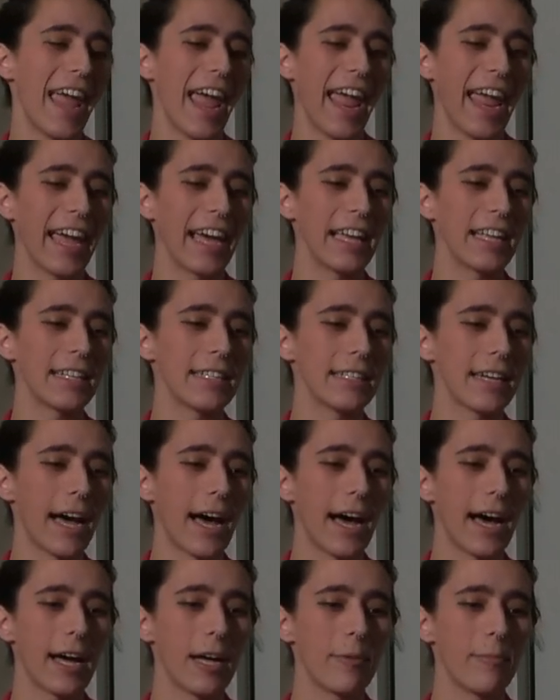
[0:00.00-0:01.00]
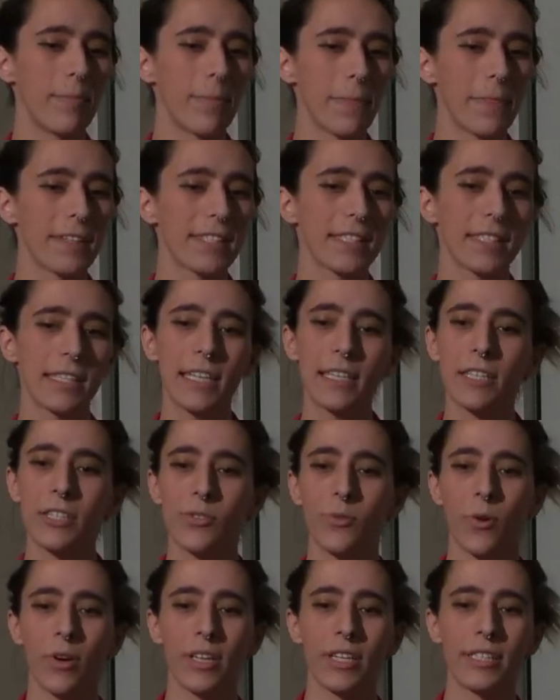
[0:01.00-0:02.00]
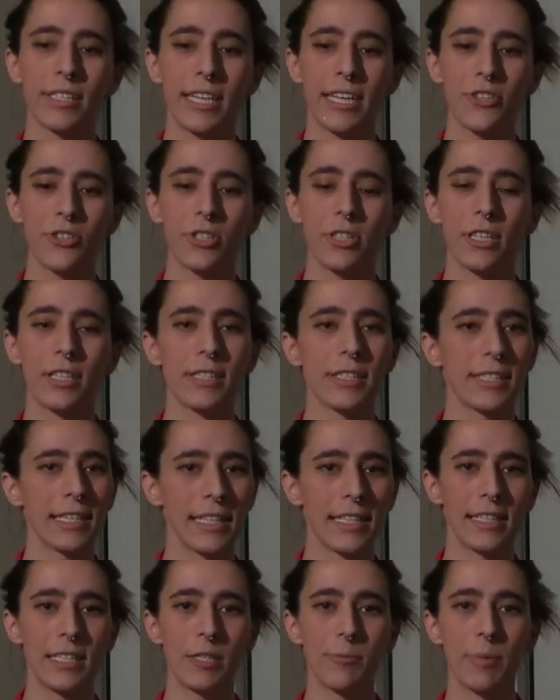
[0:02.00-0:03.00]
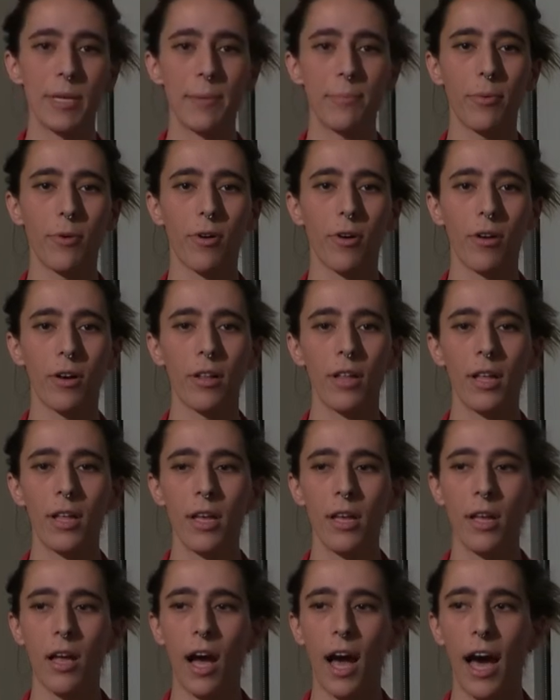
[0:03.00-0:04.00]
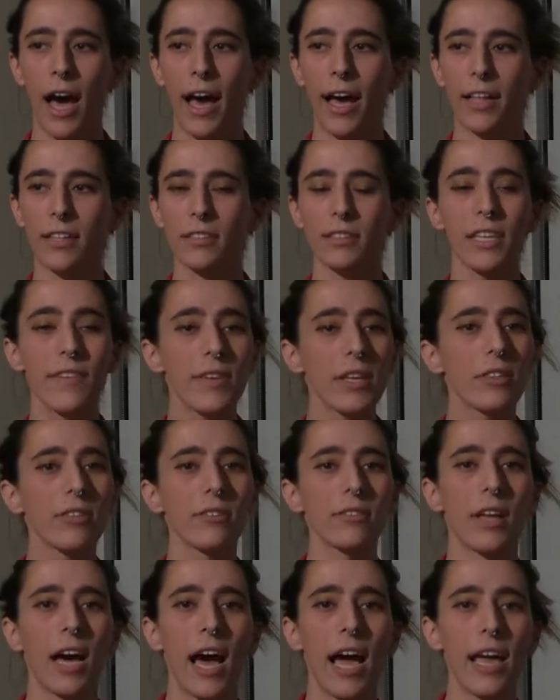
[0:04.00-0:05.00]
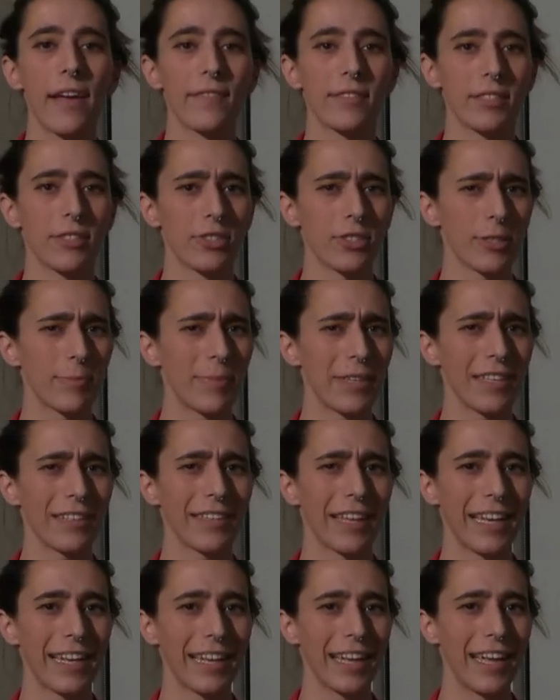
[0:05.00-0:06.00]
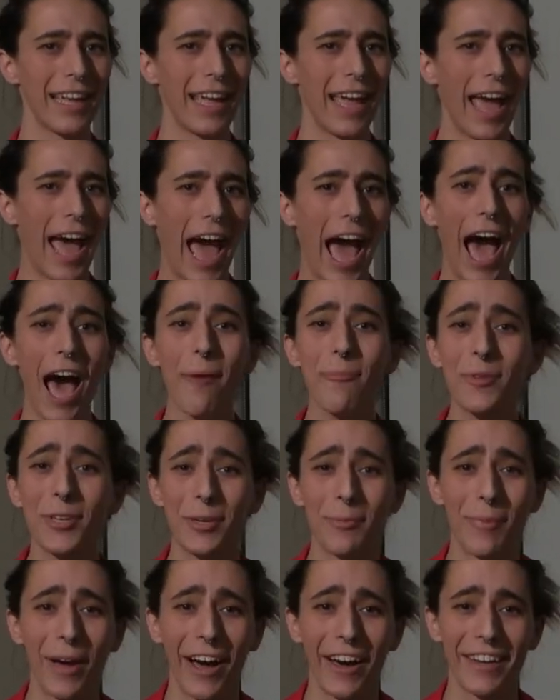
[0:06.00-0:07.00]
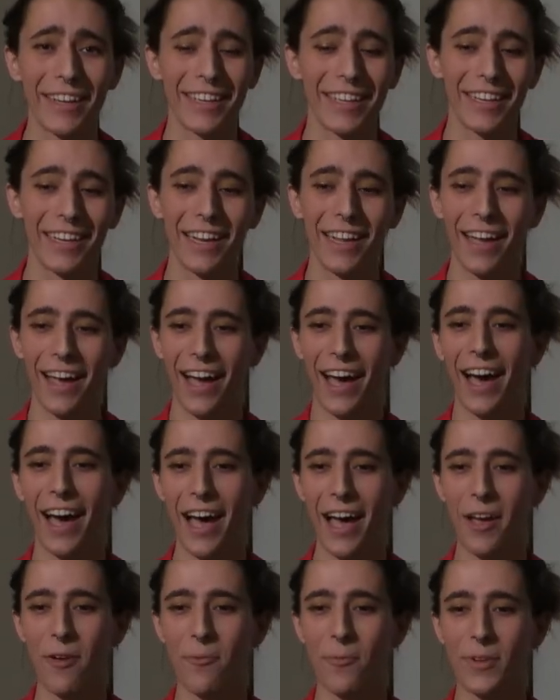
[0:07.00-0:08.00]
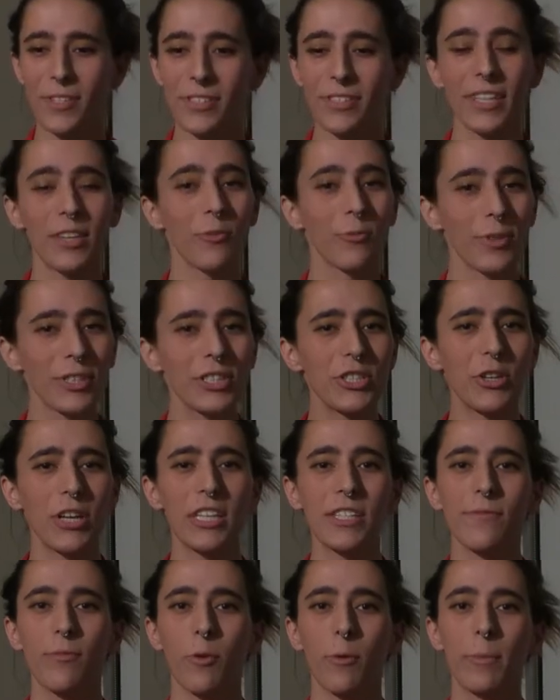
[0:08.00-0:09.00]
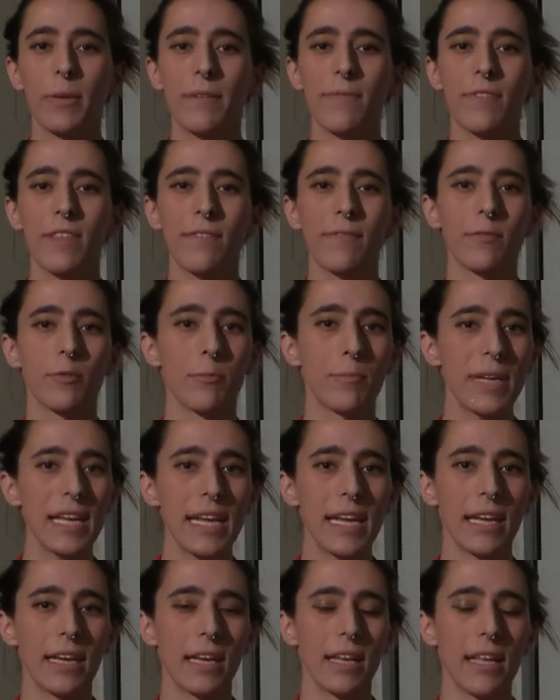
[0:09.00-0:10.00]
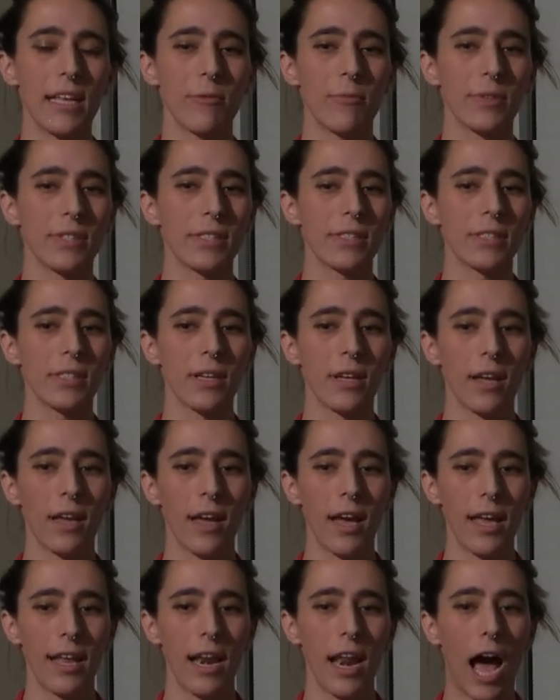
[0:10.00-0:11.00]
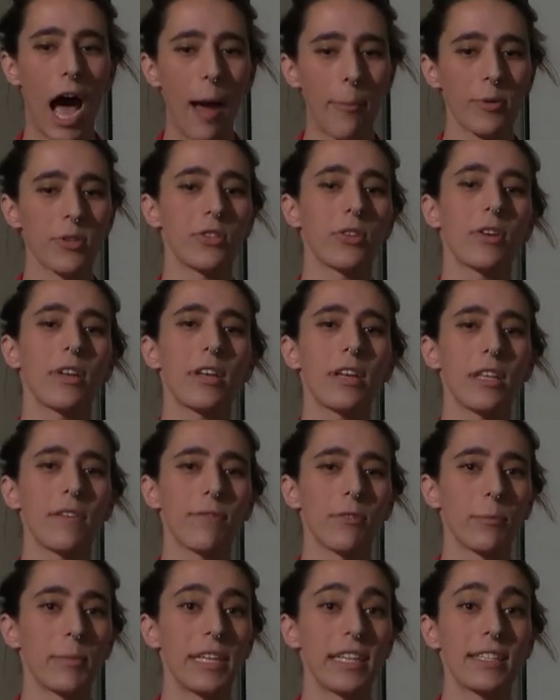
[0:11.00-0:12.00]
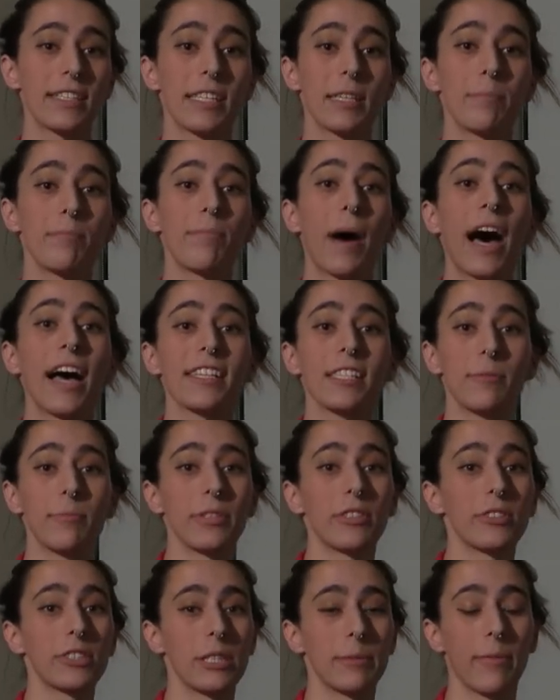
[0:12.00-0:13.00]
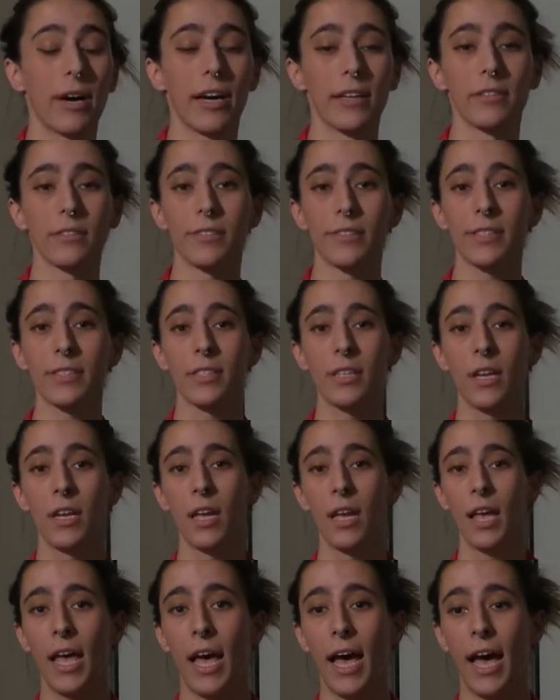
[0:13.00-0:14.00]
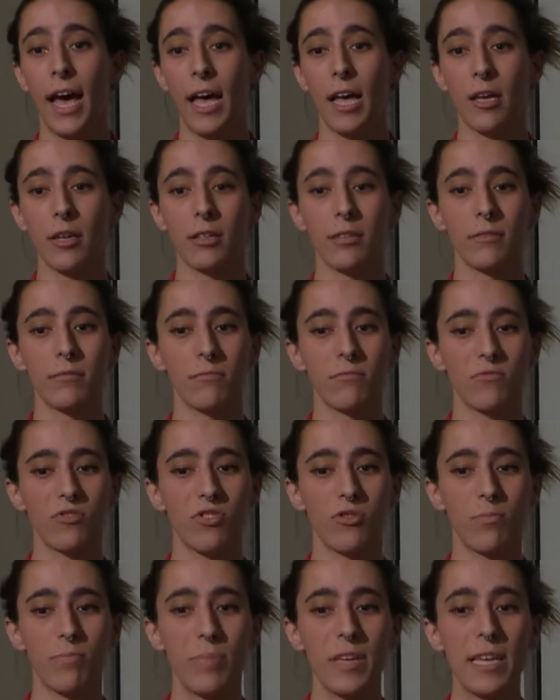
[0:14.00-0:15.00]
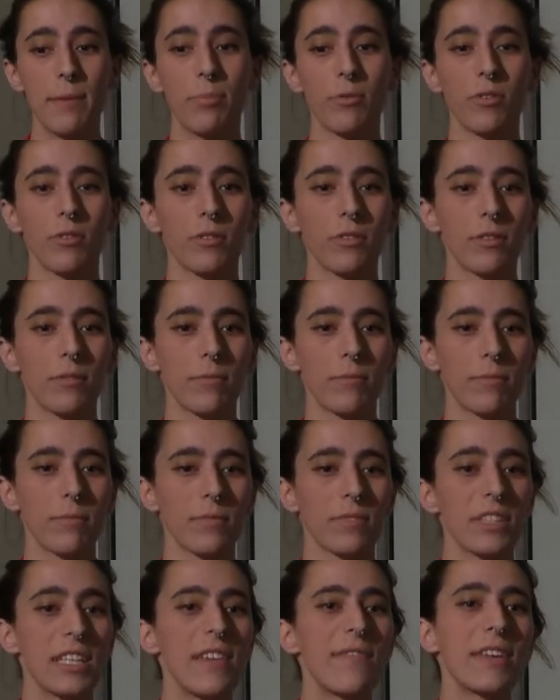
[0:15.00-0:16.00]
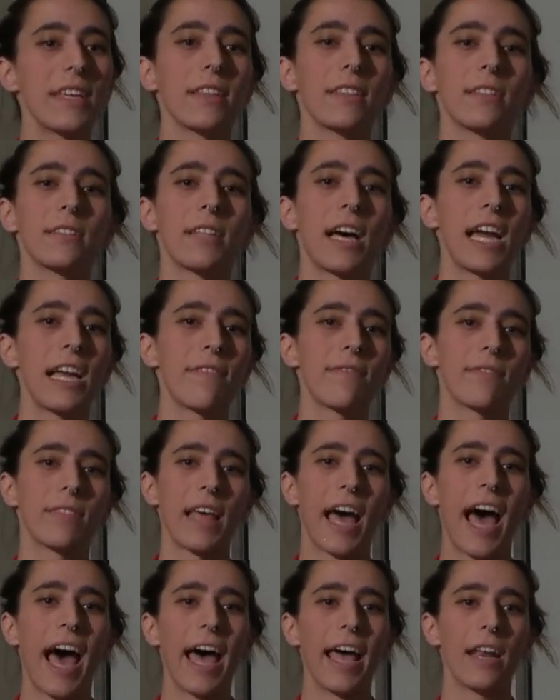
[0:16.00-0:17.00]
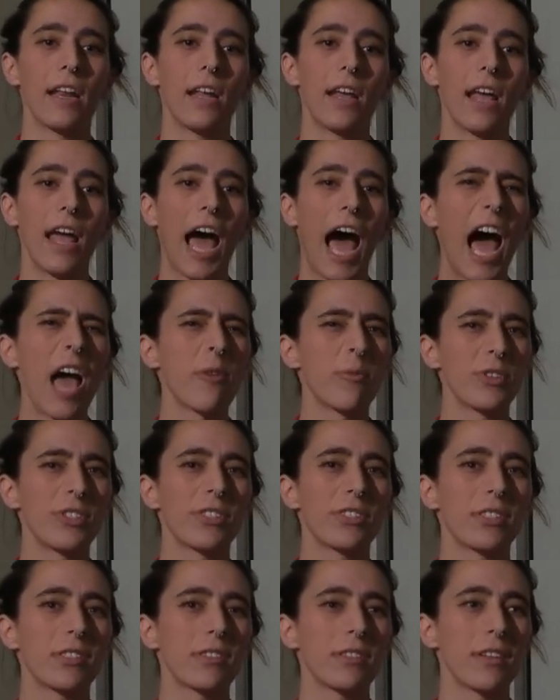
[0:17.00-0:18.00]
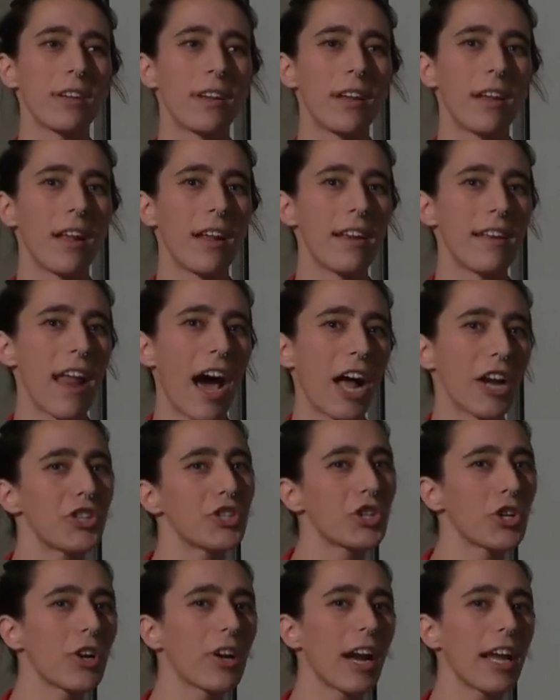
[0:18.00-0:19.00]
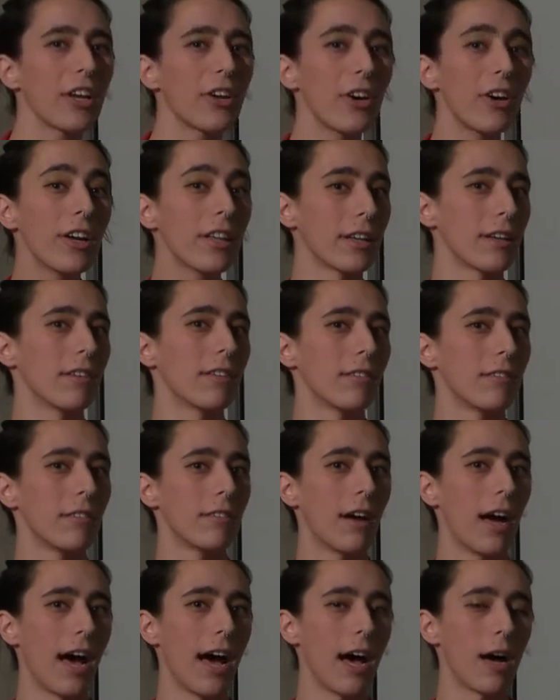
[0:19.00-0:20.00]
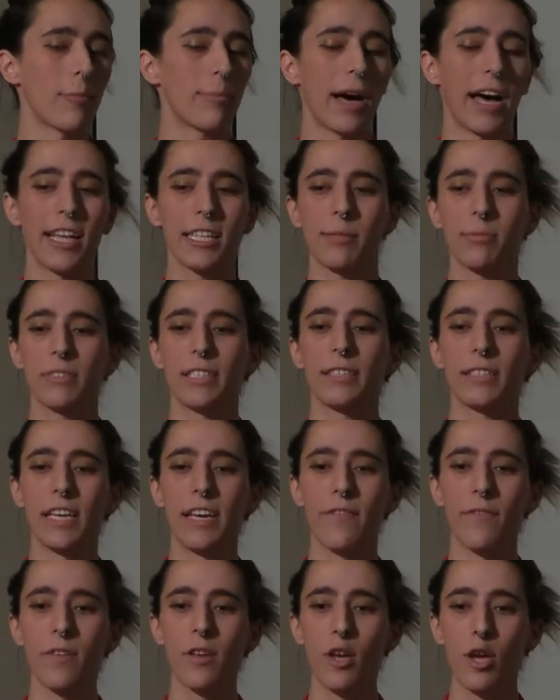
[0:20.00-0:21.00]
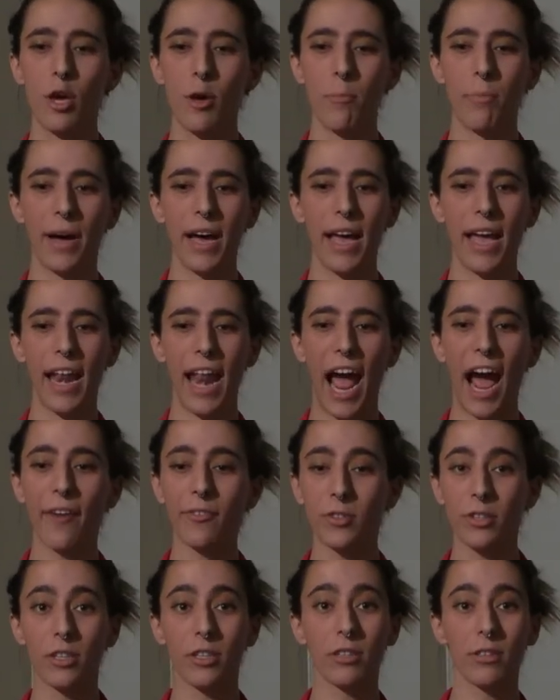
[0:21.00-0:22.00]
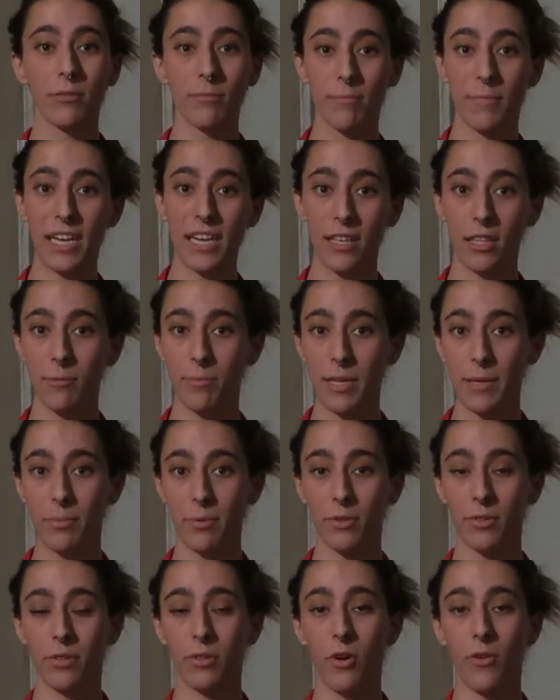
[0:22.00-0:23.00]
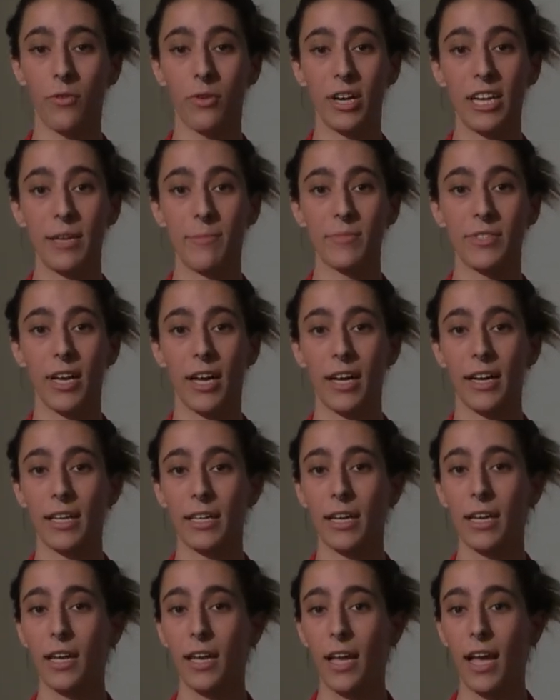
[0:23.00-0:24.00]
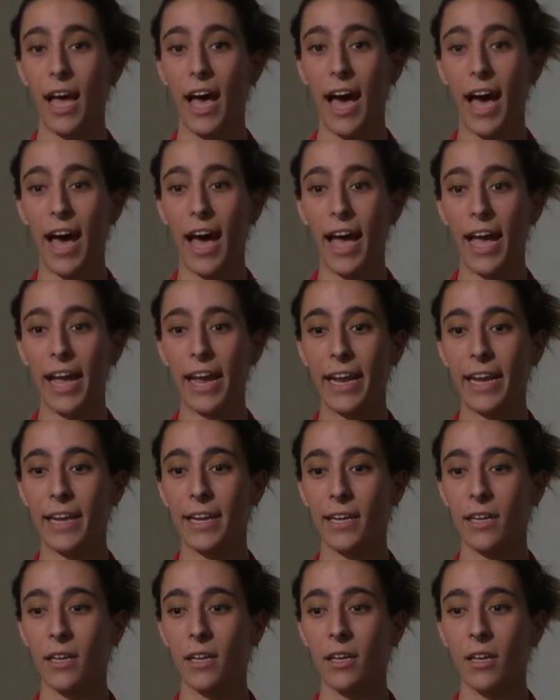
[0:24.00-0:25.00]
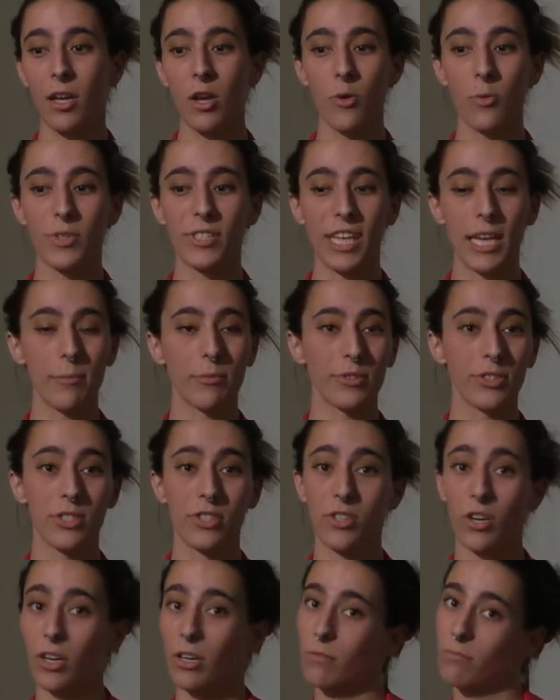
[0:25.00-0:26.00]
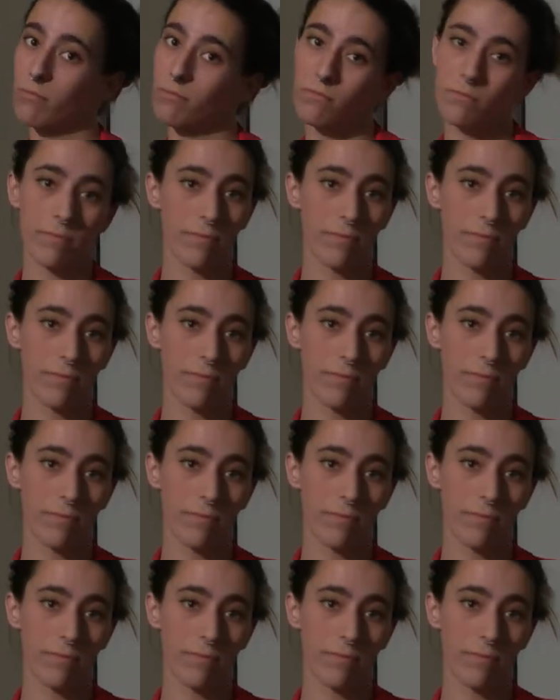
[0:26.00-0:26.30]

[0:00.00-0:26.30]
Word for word: And um, seeing this organization and seeing these people uh, living their lives and just being like happy about it uh, was like a really transformative thing for me. It was an opportunity for me to see possibility models, uh, people living the life that I was not sure I could uh, possibly live. But after meeting the people over at MTUG, I uh, was able to start